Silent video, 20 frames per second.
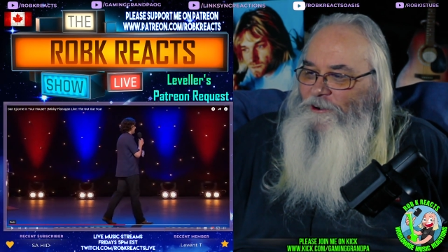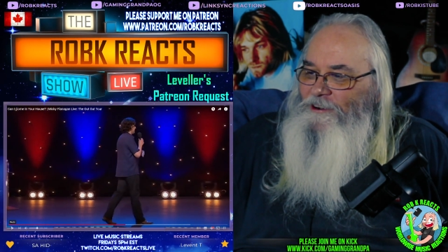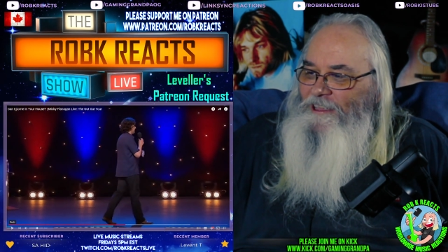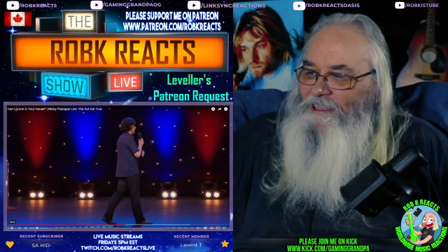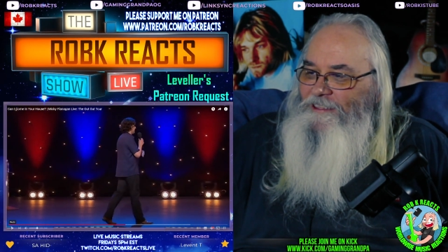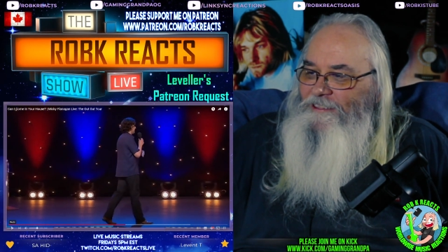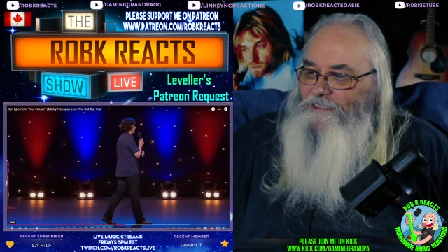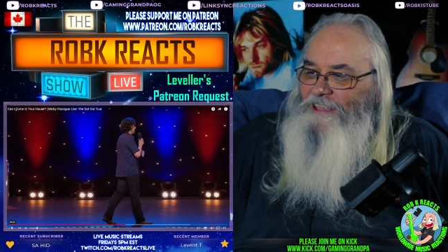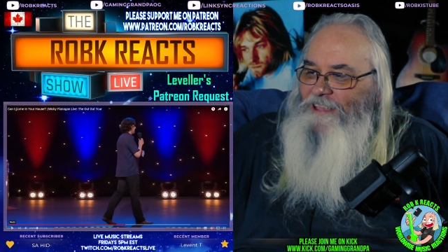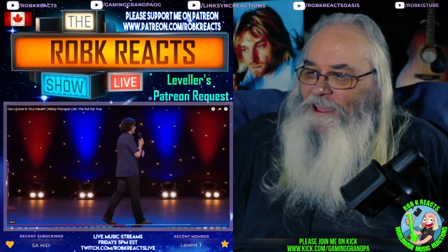
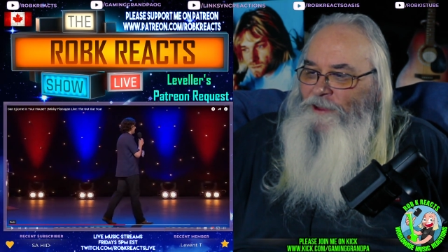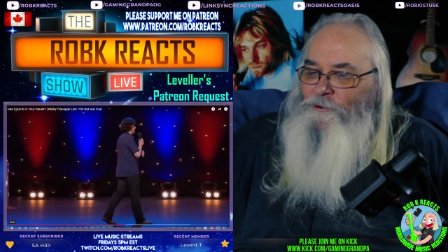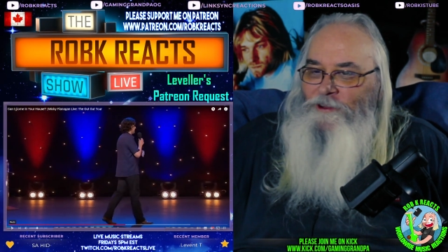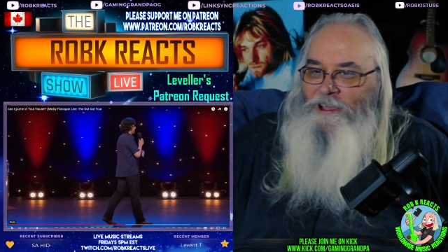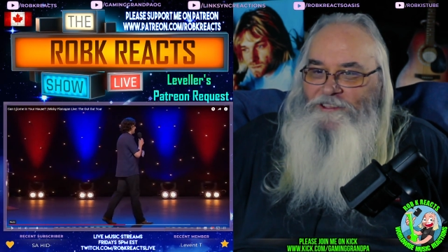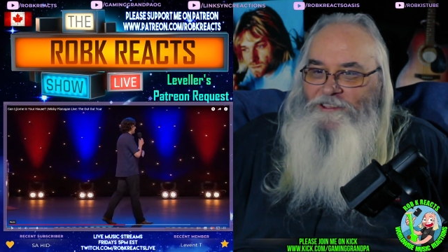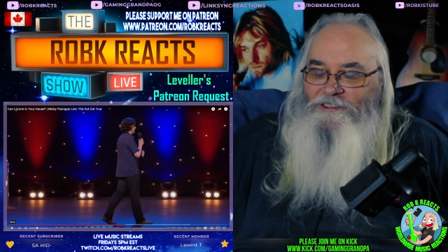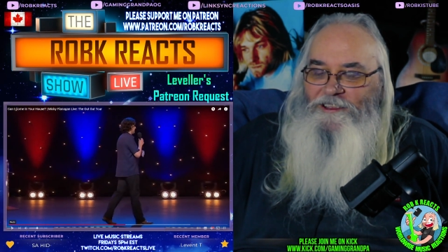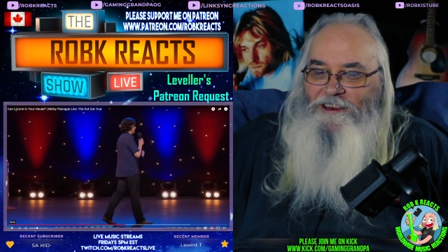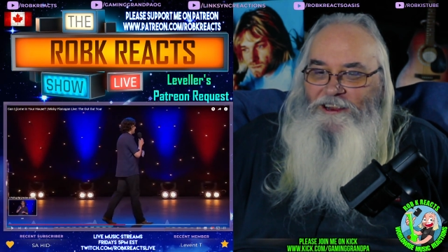like Andrew
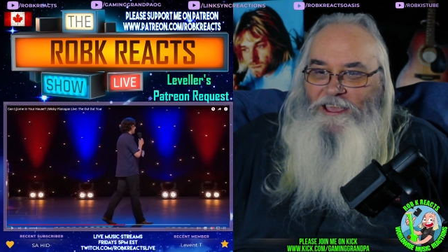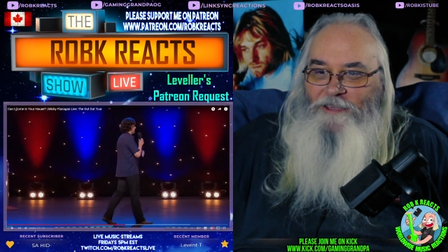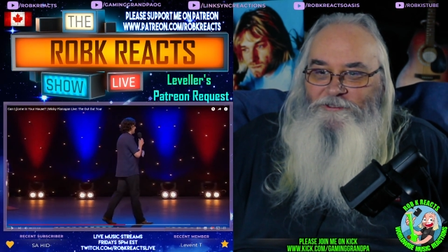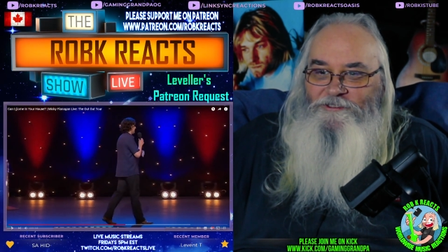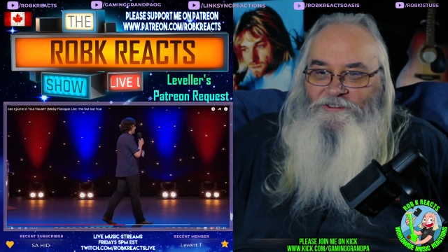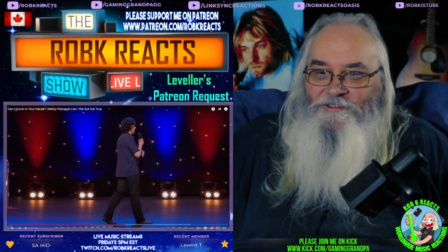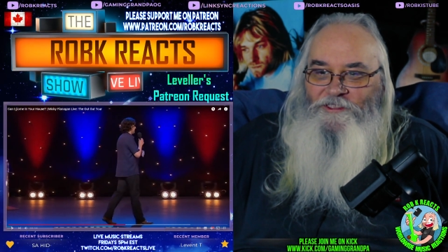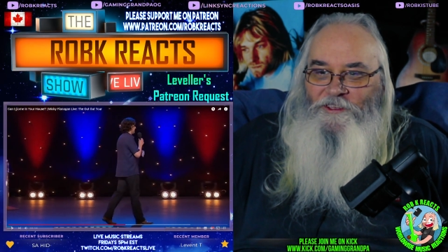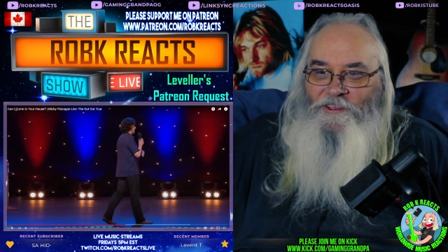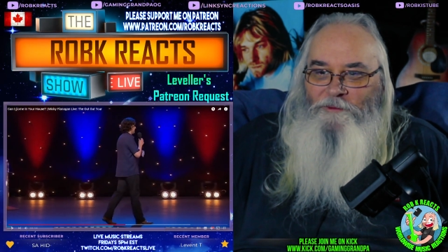Dice Clay would
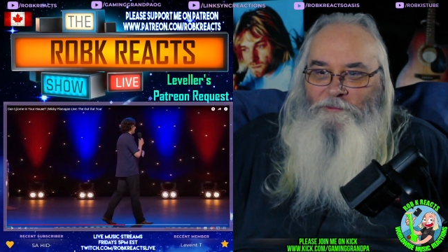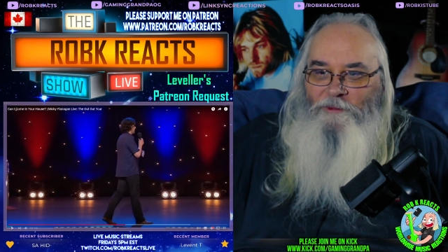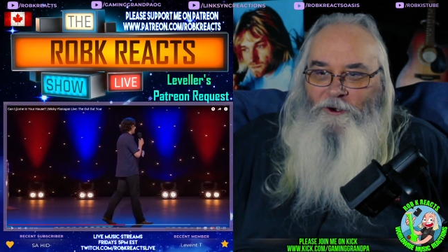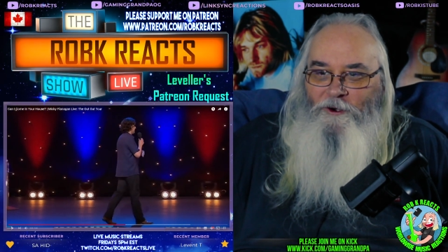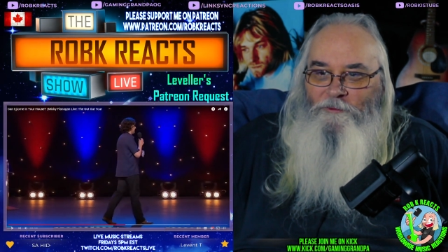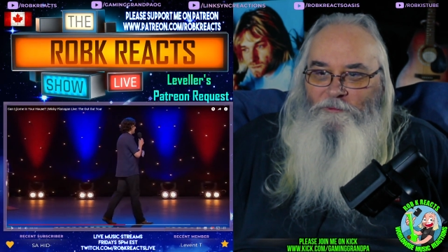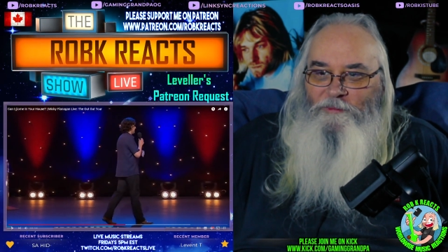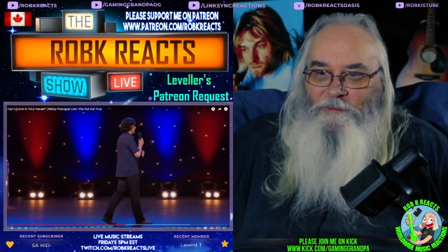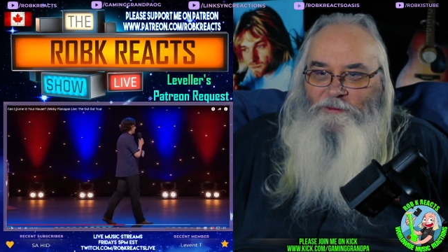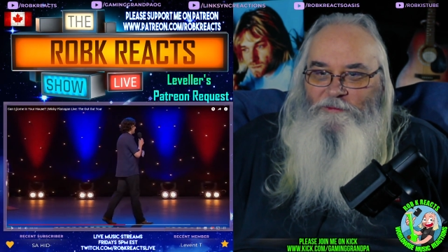just tear
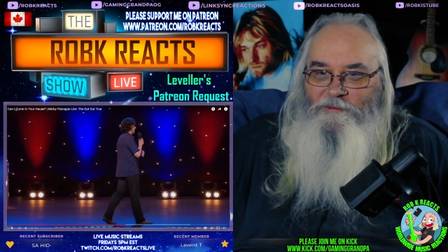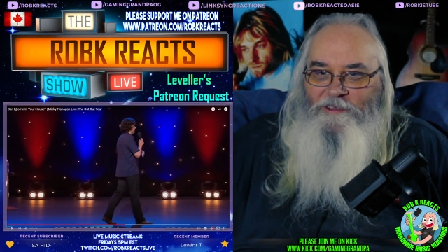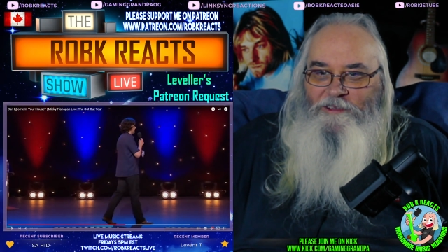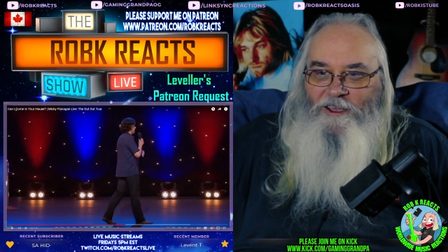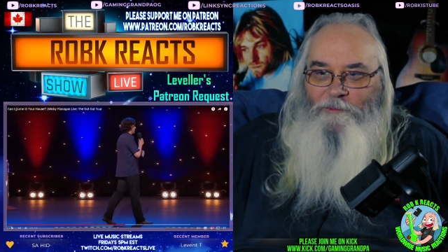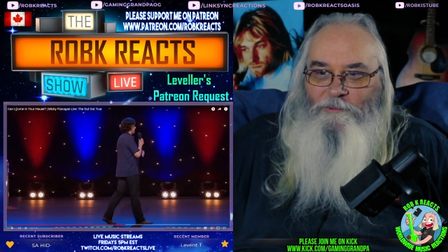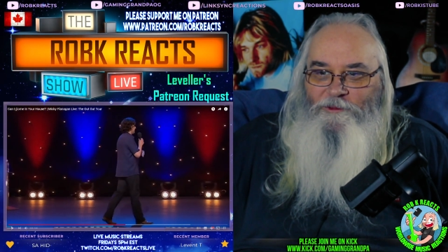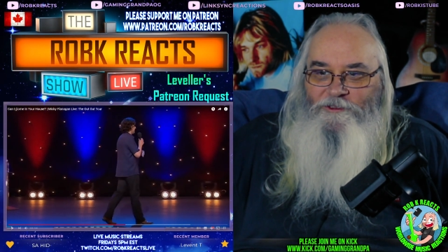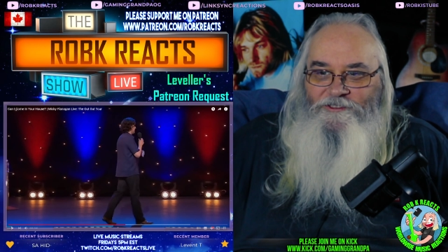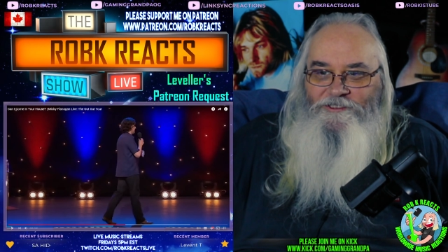apart people,
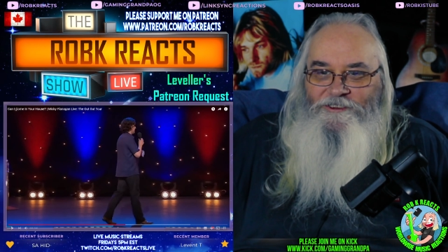couples in the